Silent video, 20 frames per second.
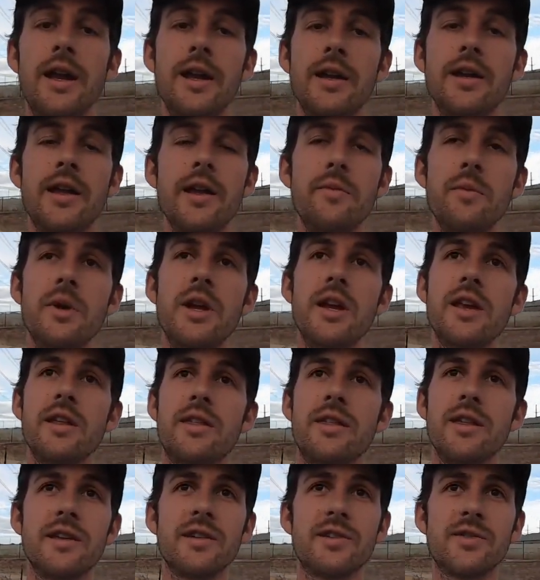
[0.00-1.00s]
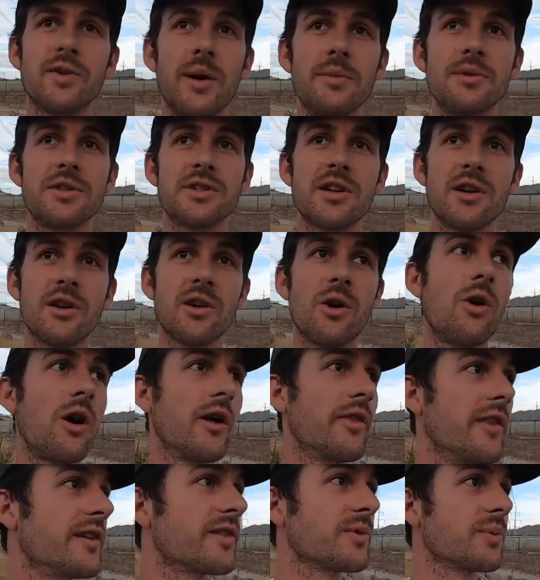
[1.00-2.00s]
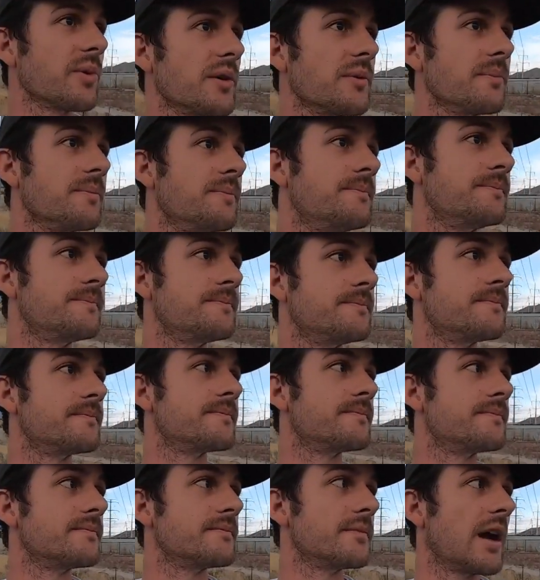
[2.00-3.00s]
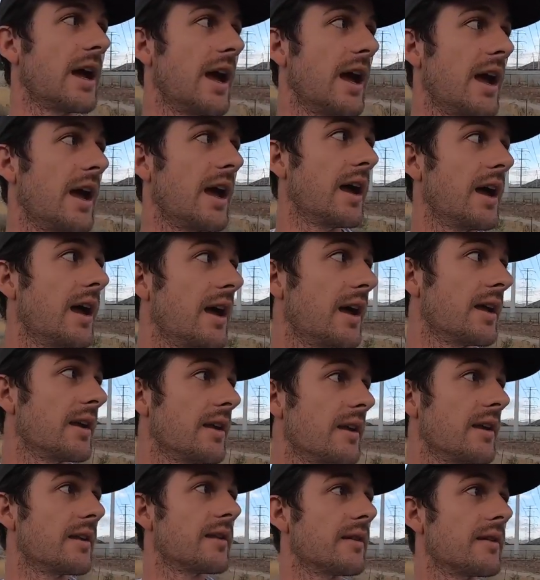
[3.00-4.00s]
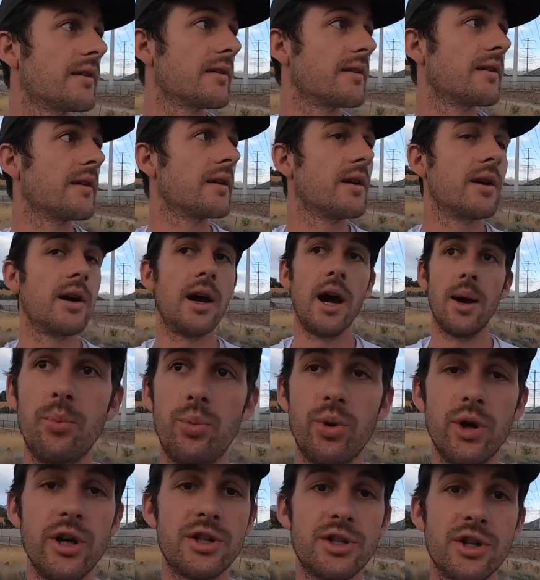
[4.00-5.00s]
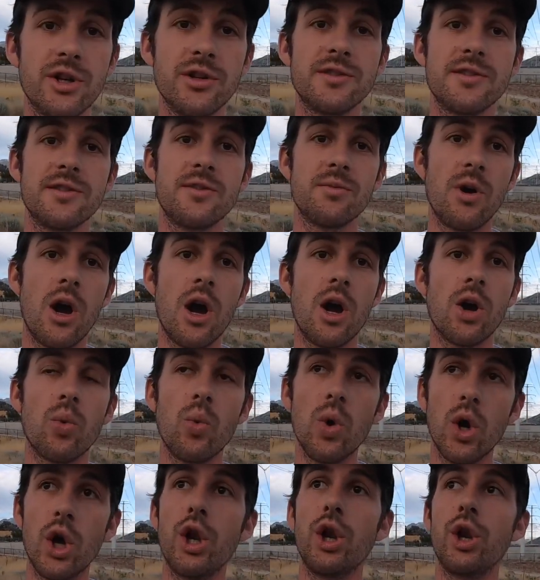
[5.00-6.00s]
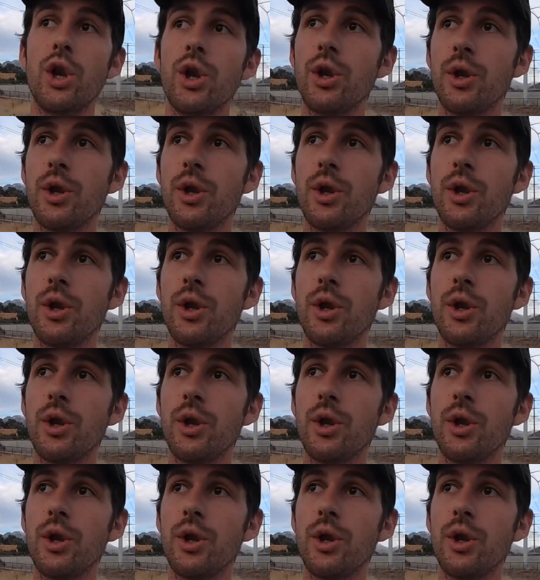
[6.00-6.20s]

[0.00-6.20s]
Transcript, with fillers: didn't give me anything, so I'm just gonna go on this one. And I'm pretty sure it's the wrong one.